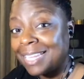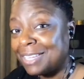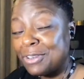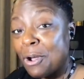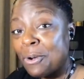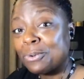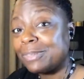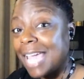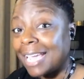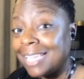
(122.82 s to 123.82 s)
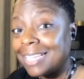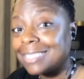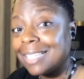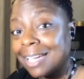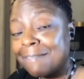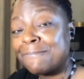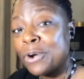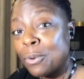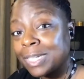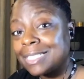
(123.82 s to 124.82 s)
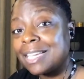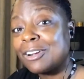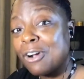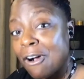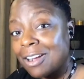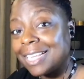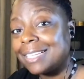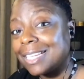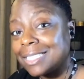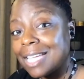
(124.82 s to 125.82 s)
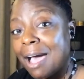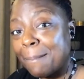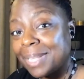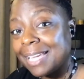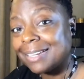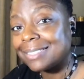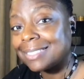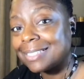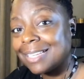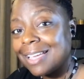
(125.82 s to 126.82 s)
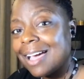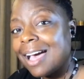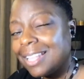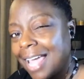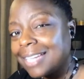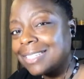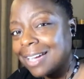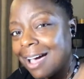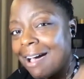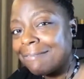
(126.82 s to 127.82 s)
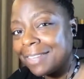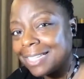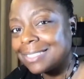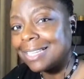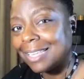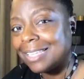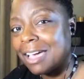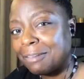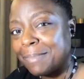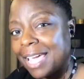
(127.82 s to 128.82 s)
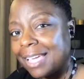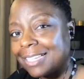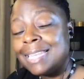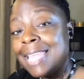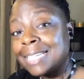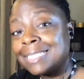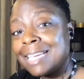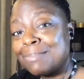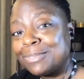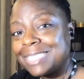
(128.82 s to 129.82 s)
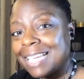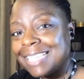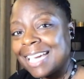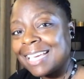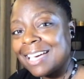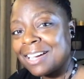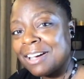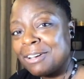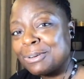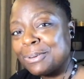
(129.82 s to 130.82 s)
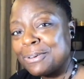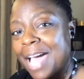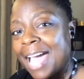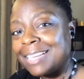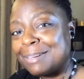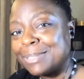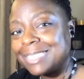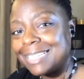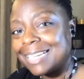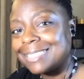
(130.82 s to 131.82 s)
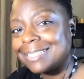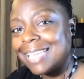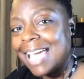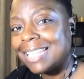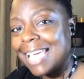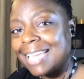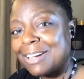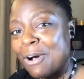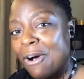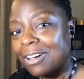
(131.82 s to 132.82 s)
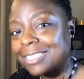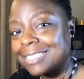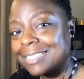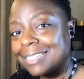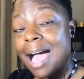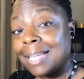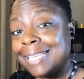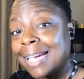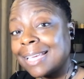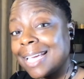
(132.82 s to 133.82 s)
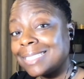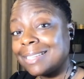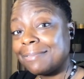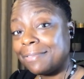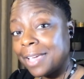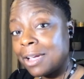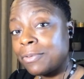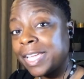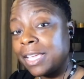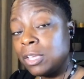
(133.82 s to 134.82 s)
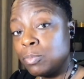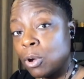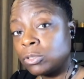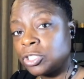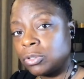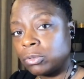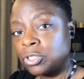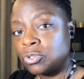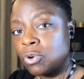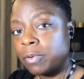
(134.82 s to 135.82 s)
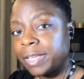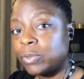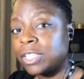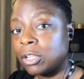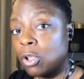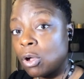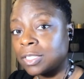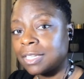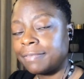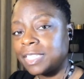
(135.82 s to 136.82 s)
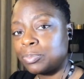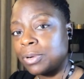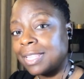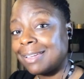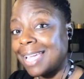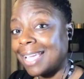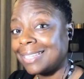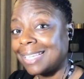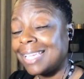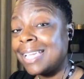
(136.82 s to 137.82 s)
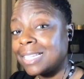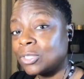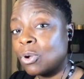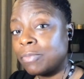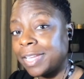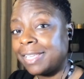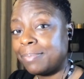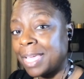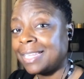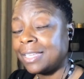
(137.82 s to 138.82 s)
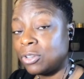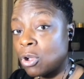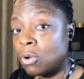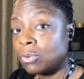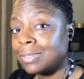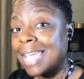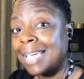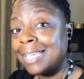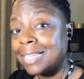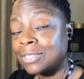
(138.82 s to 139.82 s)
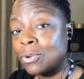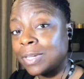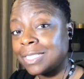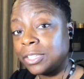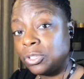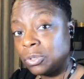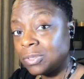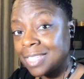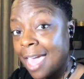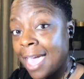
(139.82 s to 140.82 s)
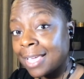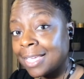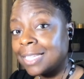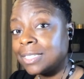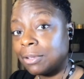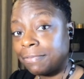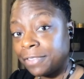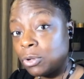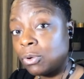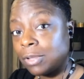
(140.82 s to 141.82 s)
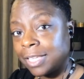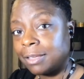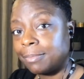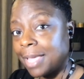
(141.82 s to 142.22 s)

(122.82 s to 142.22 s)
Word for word: it known that he is looking forward to guarding the top players. I like the confidence in the young man. Next up was Onyeka Okongwu at number six to the Atlanta Hawks. Onyeka has a very emotional story with the loss of his brother, and he has already made it known that he is going to use that to fuel him